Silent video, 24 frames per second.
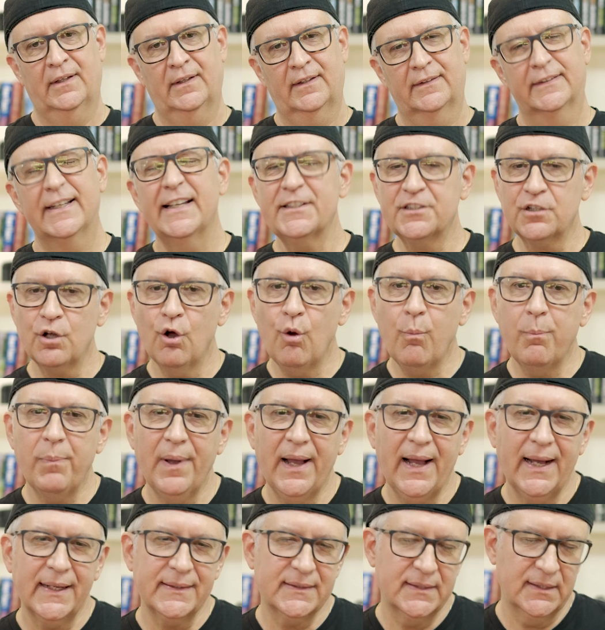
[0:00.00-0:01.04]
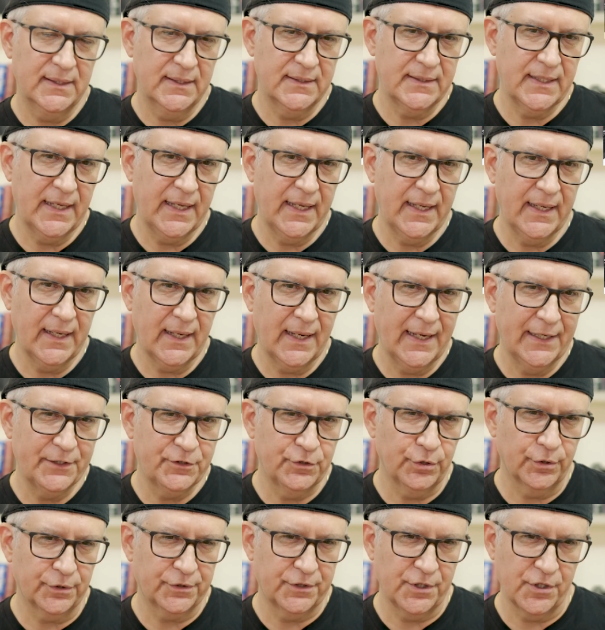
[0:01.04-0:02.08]
Let's go back to the day I
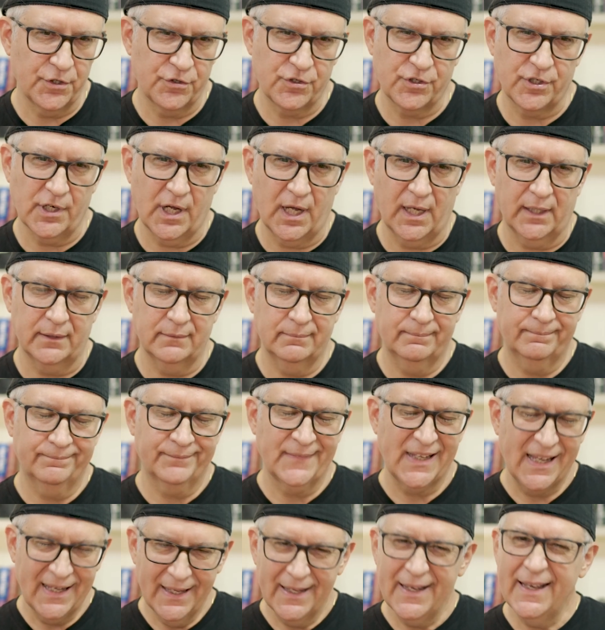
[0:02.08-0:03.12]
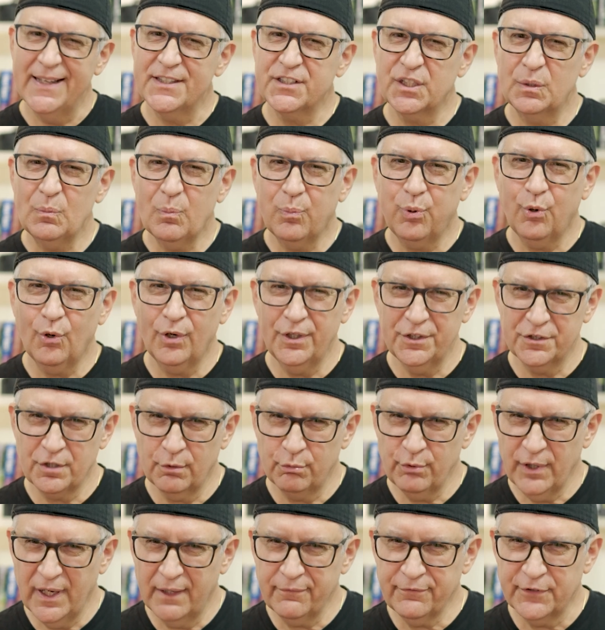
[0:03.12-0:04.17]
took this shot. It's important to
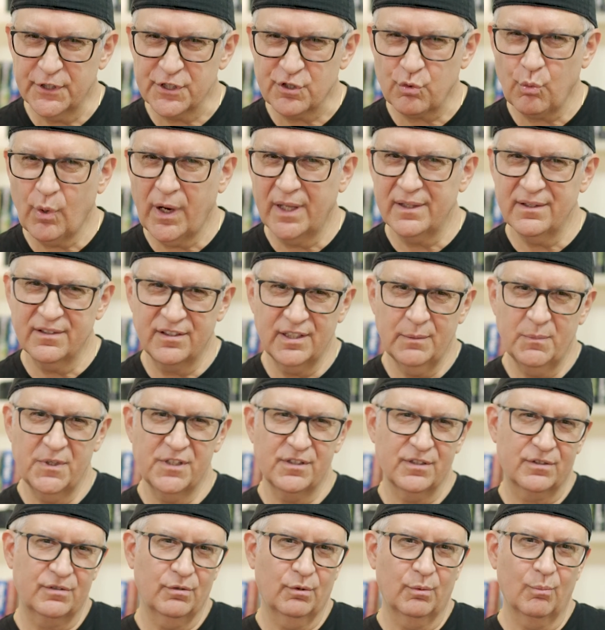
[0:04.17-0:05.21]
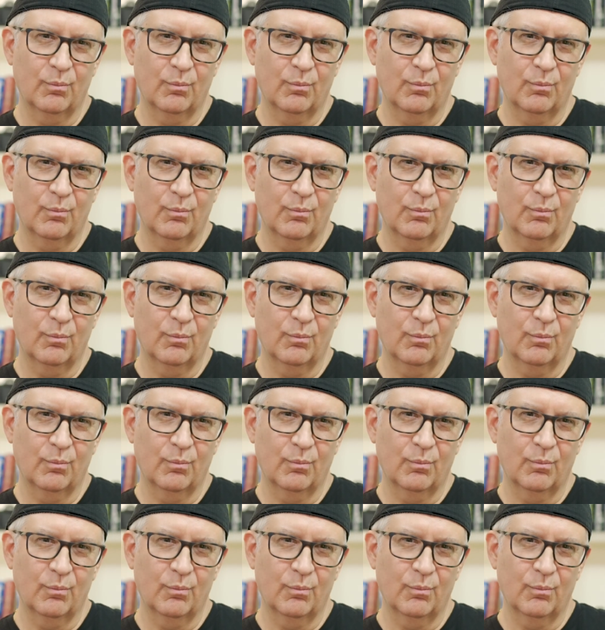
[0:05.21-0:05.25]
reference why this image is so